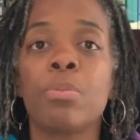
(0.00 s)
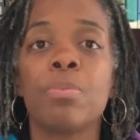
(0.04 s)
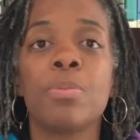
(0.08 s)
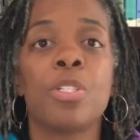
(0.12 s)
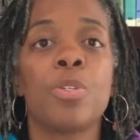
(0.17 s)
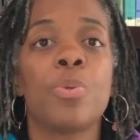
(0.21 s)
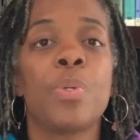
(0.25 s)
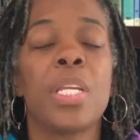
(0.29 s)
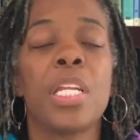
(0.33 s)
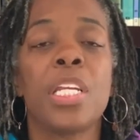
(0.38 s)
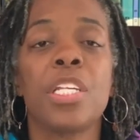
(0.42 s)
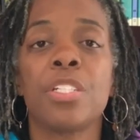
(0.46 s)

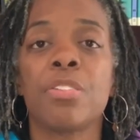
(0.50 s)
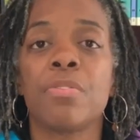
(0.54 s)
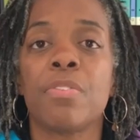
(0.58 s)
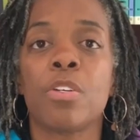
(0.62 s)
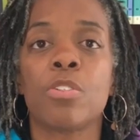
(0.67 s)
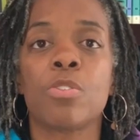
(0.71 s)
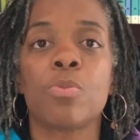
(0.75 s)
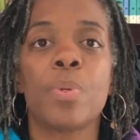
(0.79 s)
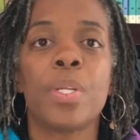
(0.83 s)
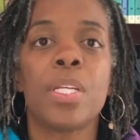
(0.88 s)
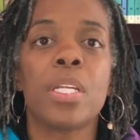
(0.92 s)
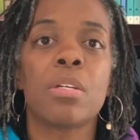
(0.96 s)
between each of
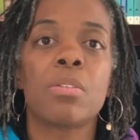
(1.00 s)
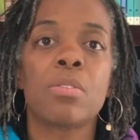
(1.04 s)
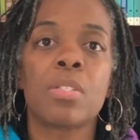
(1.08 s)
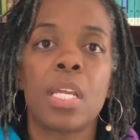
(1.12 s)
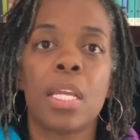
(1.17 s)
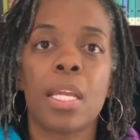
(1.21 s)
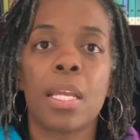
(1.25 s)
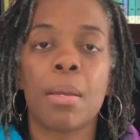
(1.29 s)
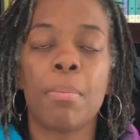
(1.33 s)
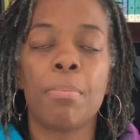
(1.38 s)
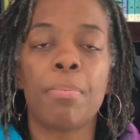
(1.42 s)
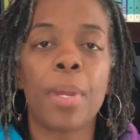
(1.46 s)
those windows
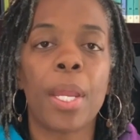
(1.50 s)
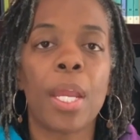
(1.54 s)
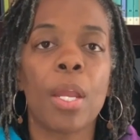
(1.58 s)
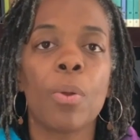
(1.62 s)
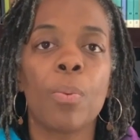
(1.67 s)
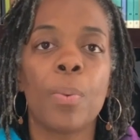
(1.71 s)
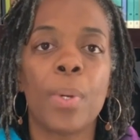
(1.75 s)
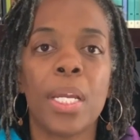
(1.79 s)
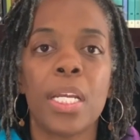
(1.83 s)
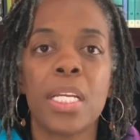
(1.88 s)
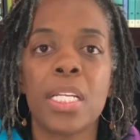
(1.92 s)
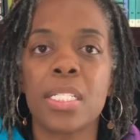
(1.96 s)
and compare
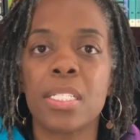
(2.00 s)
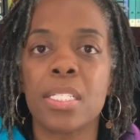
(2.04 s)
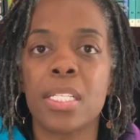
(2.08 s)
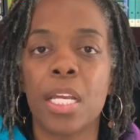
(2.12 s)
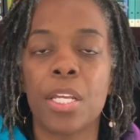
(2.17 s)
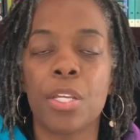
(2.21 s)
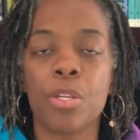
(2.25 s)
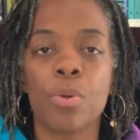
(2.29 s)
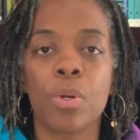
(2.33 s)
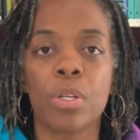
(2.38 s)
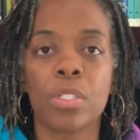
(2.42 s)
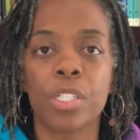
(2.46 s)
what it is
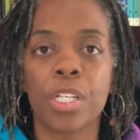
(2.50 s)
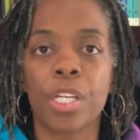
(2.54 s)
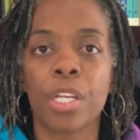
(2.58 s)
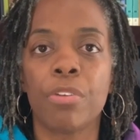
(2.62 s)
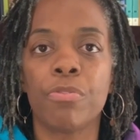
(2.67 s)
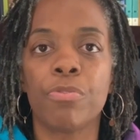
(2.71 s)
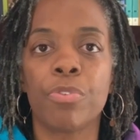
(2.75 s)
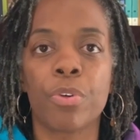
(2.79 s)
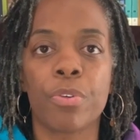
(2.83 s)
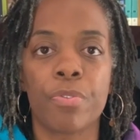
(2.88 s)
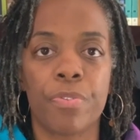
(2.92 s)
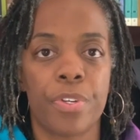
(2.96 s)
that you are looking
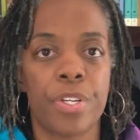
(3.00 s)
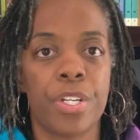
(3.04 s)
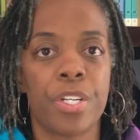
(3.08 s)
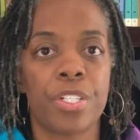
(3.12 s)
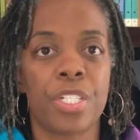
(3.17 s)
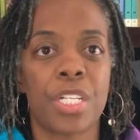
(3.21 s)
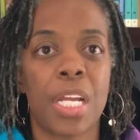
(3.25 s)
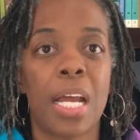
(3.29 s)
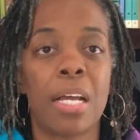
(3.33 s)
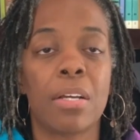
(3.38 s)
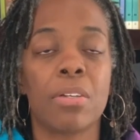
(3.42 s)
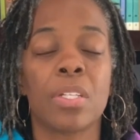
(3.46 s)
for your
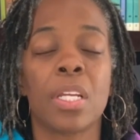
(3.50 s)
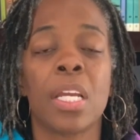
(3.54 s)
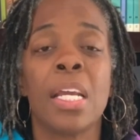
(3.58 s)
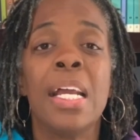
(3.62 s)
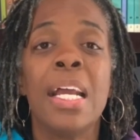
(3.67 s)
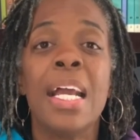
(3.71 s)
child.